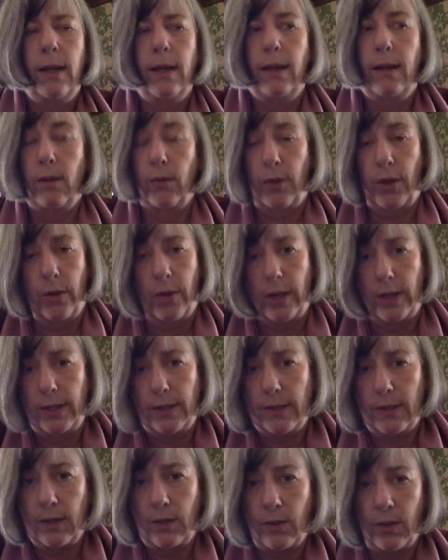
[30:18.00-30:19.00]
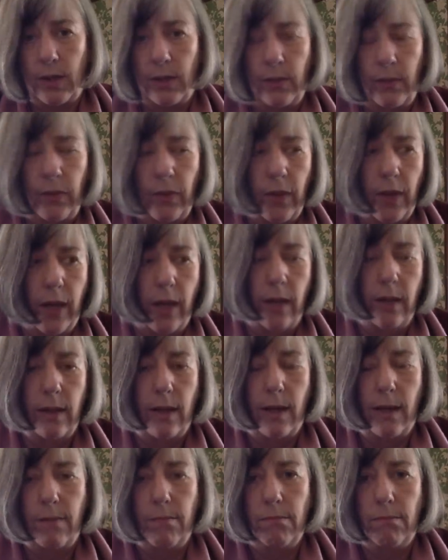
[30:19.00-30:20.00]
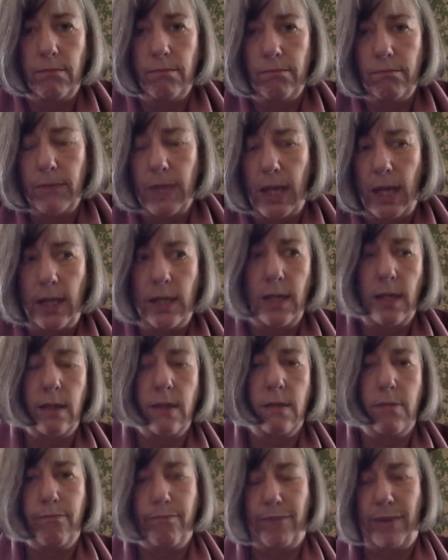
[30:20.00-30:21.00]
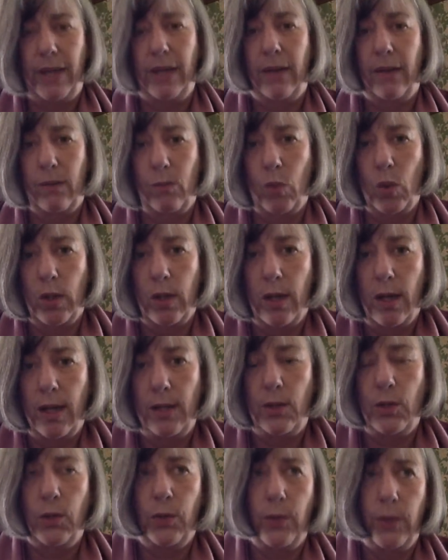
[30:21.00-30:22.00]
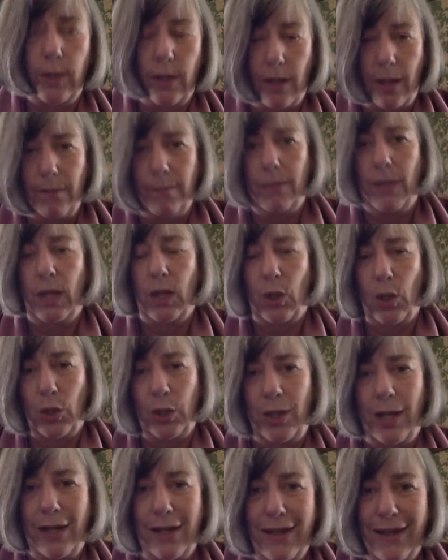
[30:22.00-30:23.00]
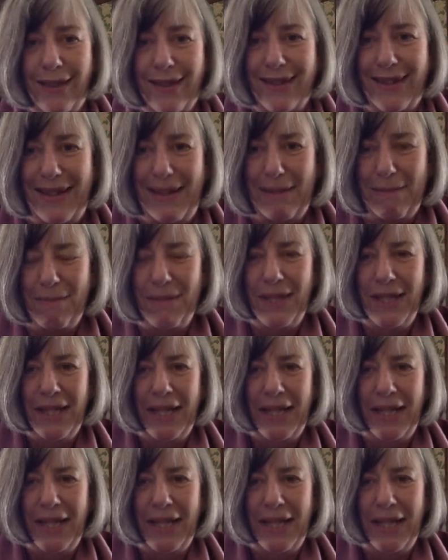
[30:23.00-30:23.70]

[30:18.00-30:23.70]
although I disagree with that. He does better than what I do, and I'm a lot younger than him.